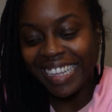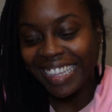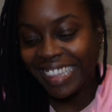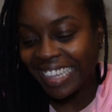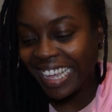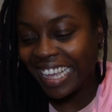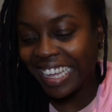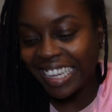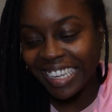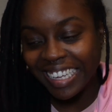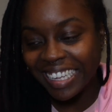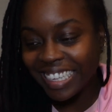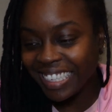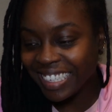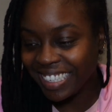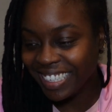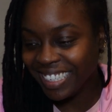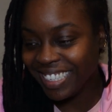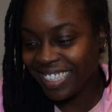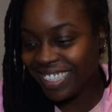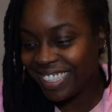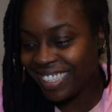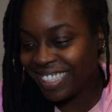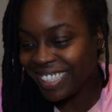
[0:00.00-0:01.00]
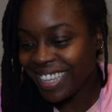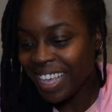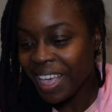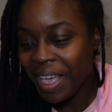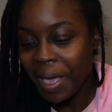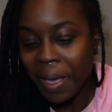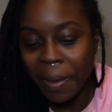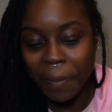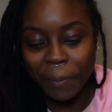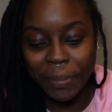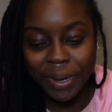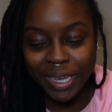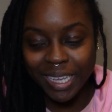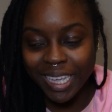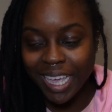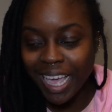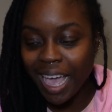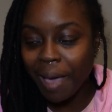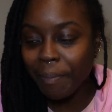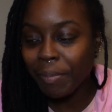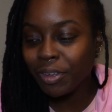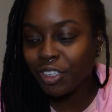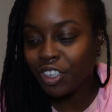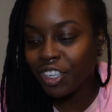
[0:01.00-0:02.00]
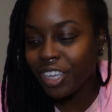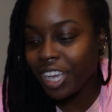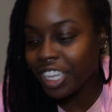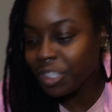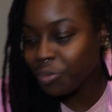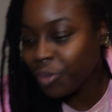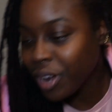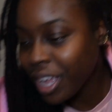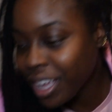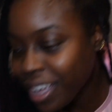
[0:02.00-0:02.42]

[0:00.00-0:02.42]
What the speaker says: thank goodness. But yeah, I'm gonna show you guys what